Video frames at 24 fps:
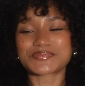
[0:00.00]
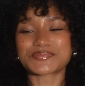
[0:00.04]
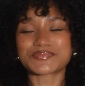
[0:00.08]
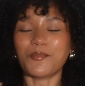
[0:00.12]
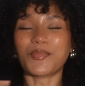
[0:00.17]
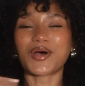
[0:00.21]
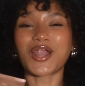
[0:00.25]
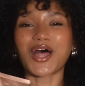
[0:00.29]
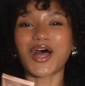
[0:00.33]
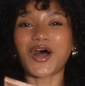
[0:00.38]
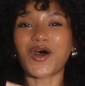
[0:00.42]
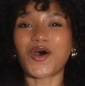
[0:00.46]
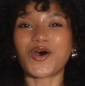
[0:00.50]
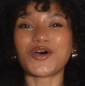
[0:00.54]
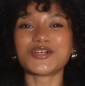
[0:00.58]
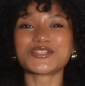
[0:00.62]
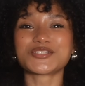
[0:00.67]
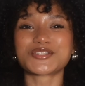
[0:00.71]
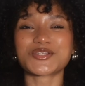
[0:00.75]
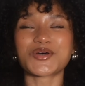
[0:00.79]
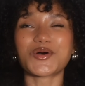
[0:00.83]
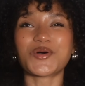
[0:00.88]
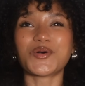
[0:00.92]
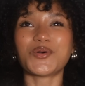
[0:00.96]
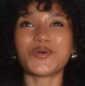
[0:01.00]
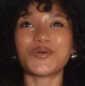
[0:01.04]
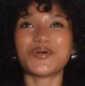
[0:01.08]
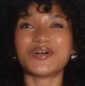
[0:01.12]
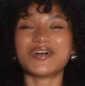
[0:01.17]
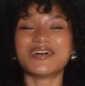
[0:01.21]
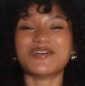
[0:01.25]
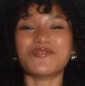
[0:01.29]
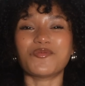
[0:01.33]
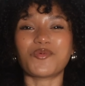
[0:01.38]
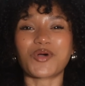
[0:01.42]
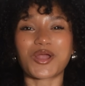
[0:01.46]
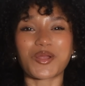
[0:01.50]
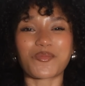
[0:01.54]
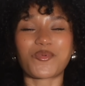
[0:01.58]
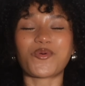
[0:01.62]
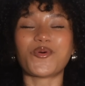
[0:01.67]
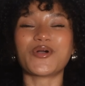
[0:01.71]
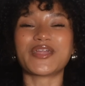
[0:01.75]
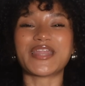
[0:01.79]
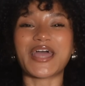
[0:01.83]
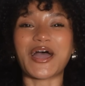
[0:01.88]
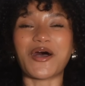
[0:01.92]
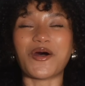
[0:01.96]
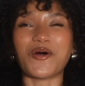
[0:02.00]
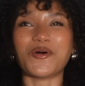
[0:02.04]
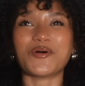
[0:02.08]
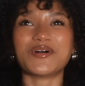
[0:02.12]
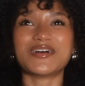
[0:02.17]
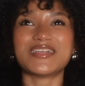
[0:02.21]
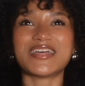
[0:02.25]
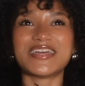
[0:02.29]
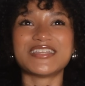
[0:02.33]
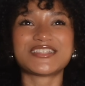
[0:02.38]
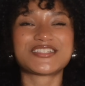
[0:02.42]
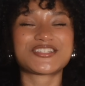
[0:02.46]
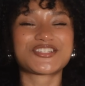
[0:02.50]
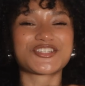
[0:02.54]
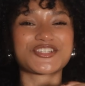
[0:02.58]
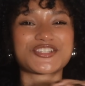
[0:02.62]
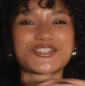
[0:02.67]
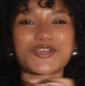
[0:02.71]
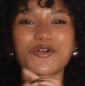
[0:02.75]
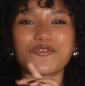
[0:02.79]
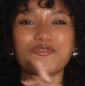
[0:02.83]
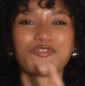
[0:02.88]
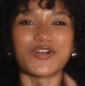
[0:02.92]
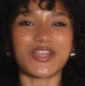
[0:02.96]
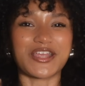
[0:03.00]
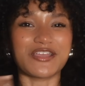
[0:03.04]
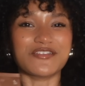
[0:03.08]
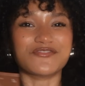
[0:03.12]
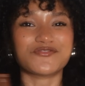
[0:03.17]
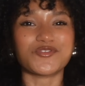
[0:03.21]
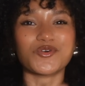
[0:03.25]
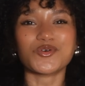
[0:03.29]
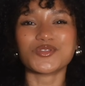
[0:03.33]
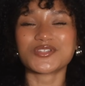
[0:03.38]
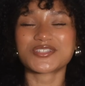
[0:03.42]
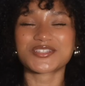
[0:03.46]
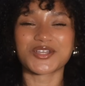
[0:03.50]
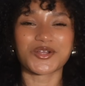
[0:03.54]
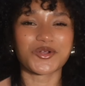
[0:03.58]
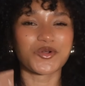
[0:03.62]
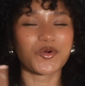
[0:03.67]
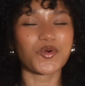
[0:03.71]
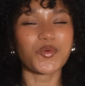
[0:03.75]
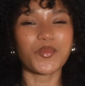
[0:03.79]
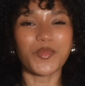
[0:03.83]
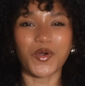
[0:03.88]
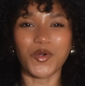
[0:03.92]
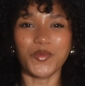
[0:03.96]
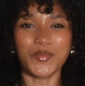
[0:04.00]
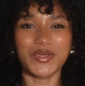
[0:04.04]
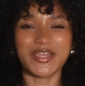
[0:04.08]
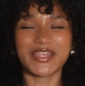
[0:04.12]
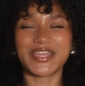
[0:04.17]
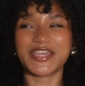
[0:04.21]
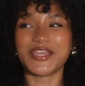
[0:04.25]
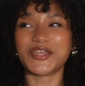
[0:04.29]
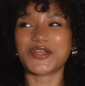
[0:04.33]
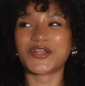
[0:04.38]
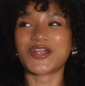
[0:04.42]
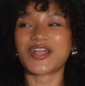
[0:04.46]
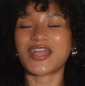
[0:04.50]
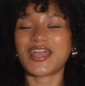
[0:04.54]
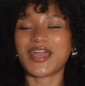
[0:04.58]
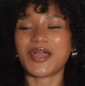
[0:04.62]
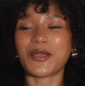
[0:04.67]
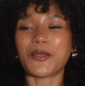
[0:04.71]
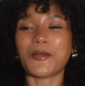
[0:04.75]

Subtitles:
But I also want to point out, it's just so funny. Full circle moment here.